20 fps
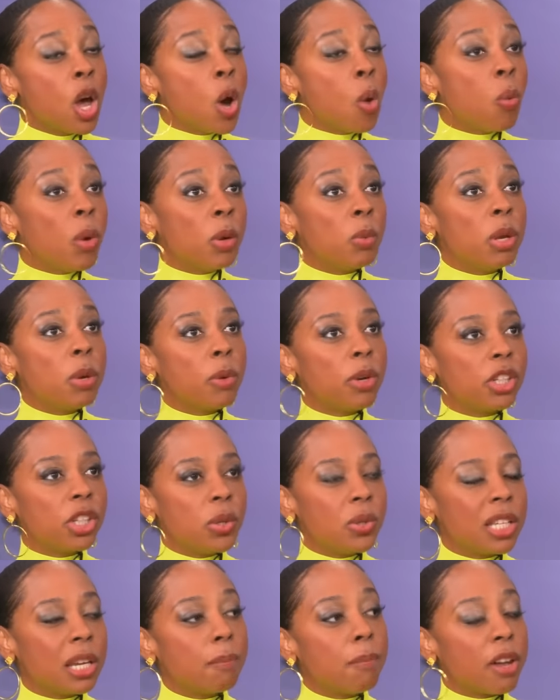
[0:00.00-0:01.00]
When we were
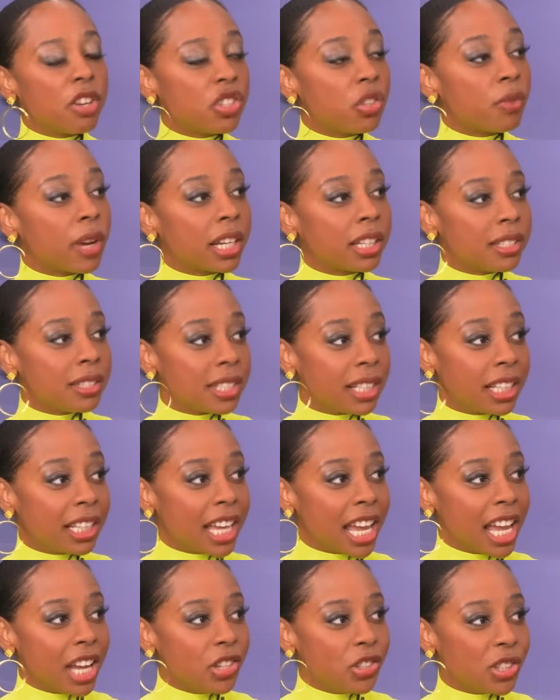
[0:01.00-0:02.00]
using budget
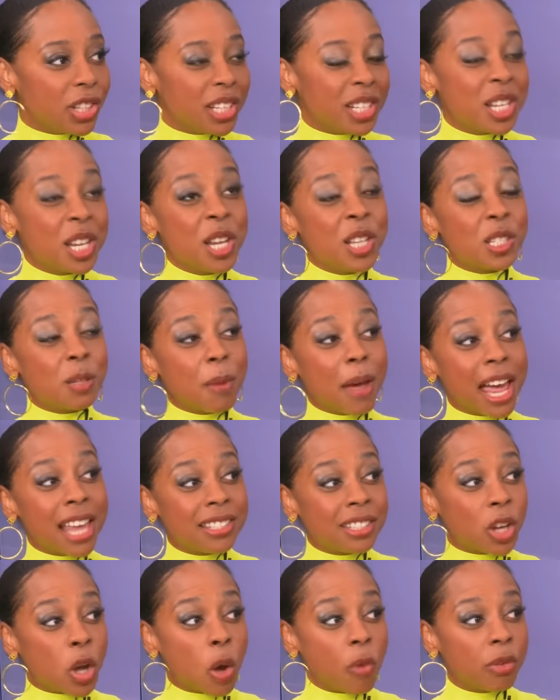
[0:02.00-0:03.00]
reconciliation to
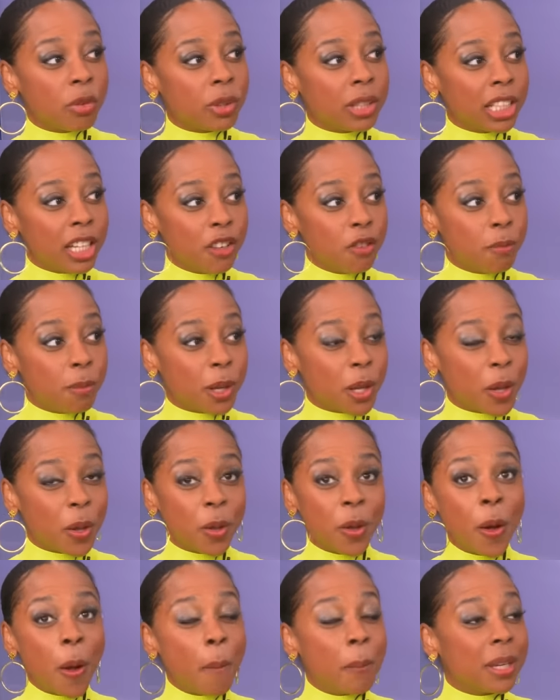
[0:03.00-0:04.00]
pass the COVID relief
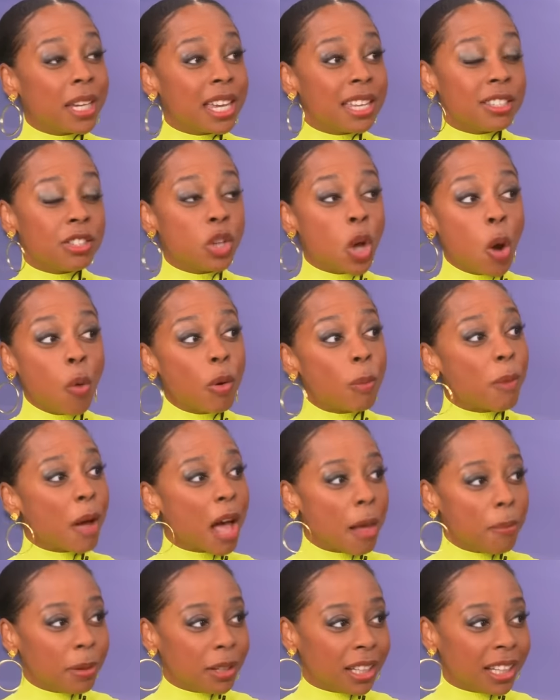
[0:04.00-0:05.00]
bill because no
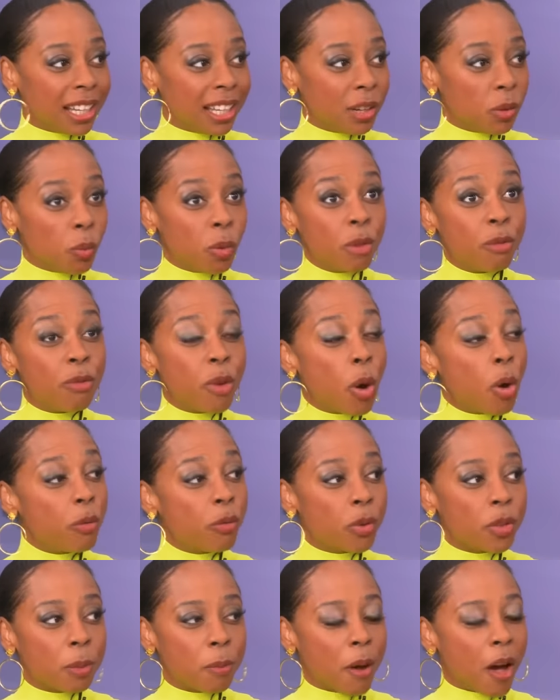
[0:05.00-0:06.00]
Republican would vote
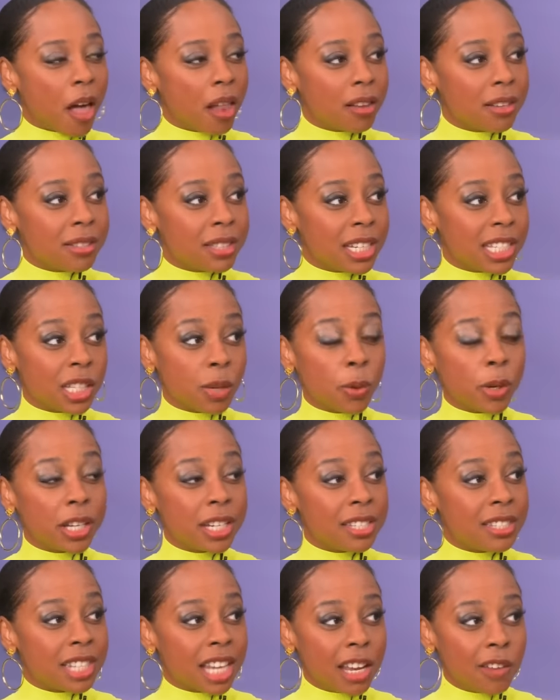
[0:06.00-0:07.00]
for the policies that were
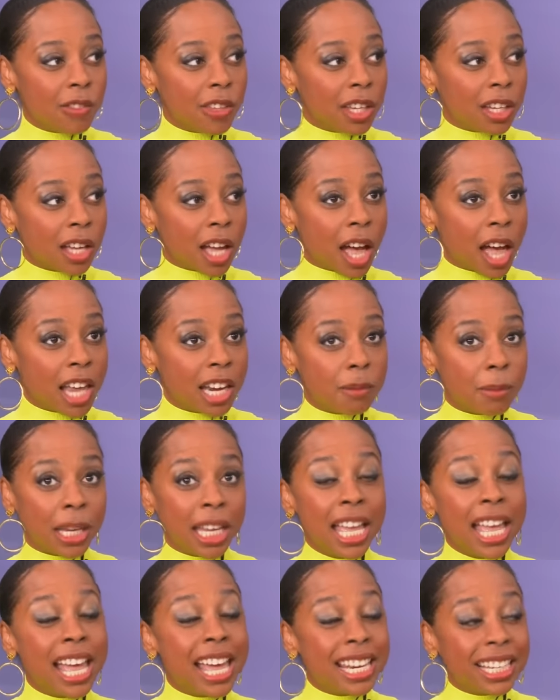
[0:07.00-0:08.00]
going to save the
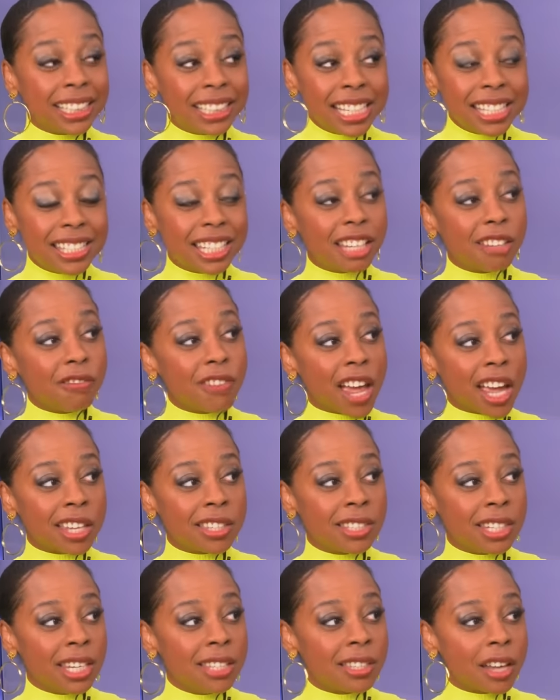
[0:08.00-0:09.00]
economy and at least get
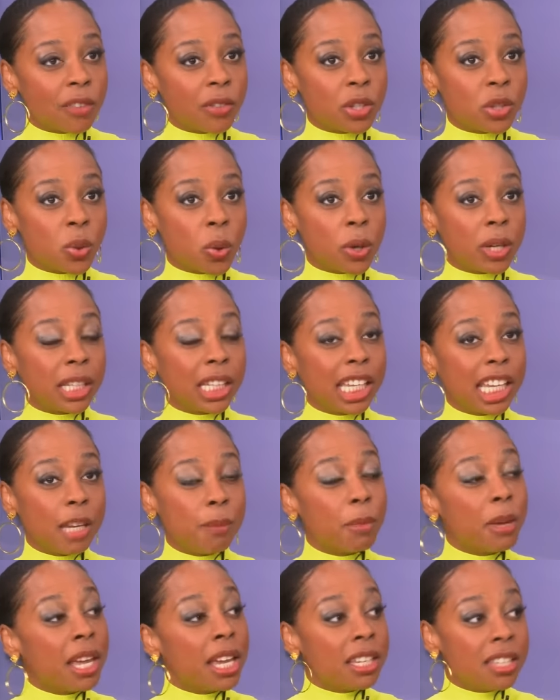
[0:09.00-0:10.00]
vaccines out the door to
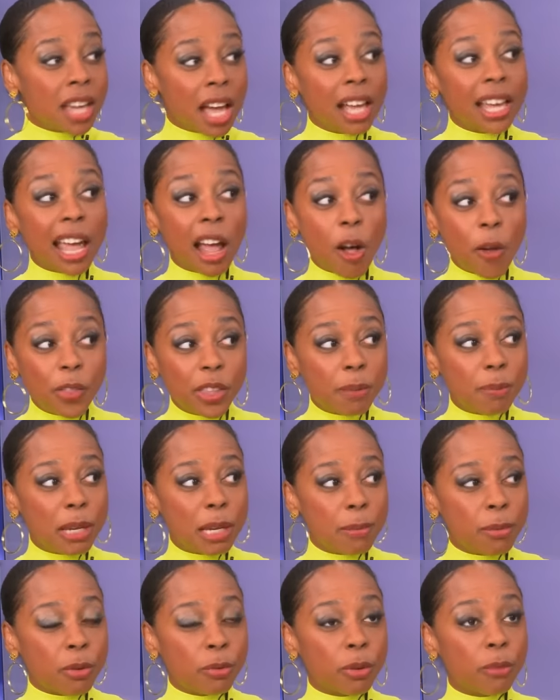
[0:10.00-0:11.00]
keep young, healthy
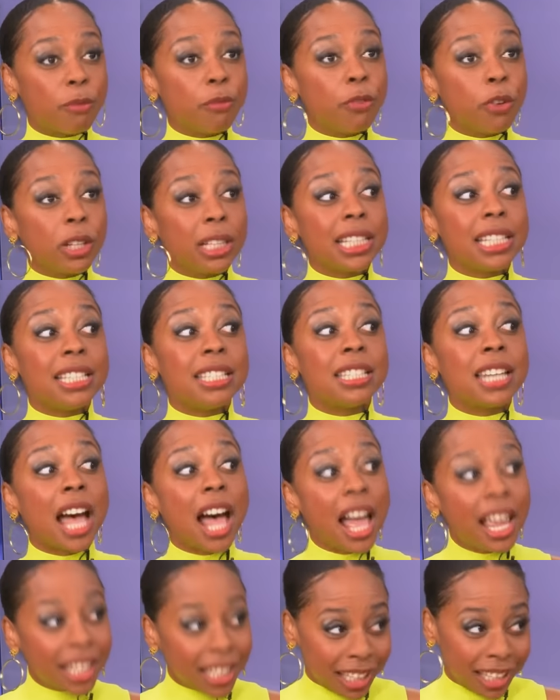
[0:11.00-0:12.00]
people from fully
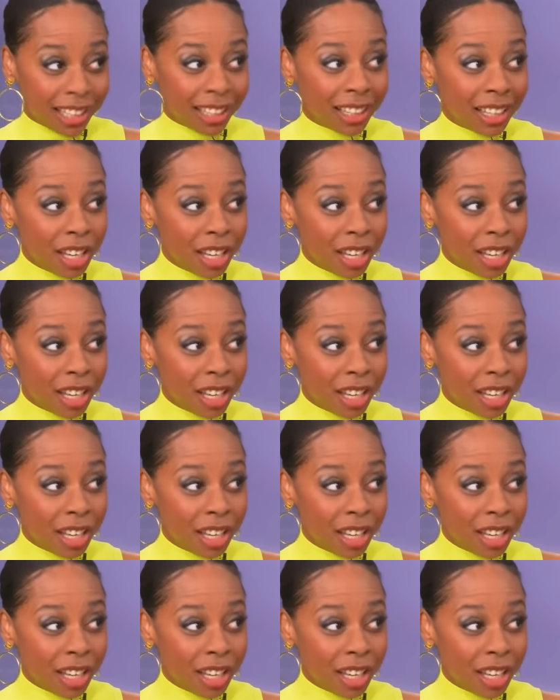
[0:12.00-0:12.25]
dying